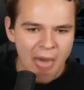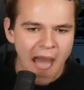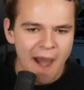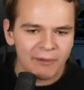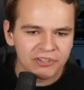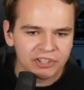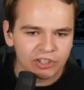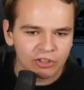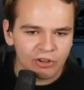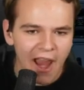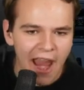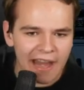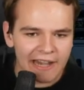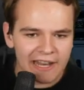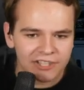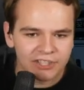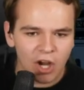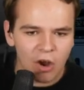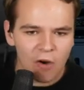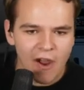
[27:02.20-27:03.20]
That was
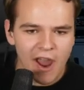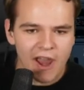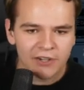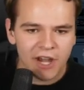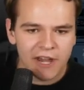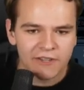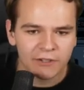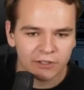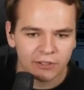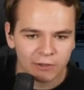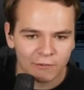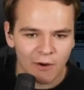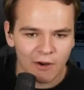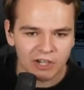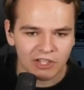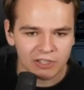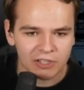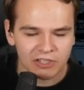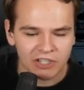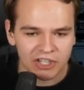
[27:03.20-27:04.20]
great. Let's go ahead and hit the
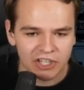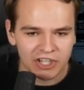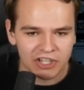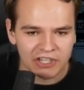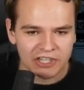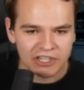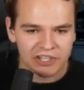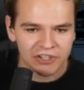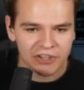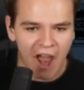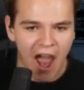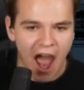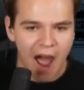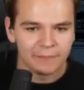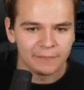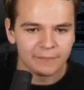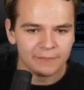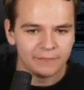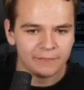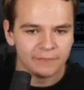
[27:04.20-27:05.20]
reversers and just
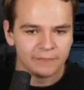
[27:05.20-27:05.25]
stop.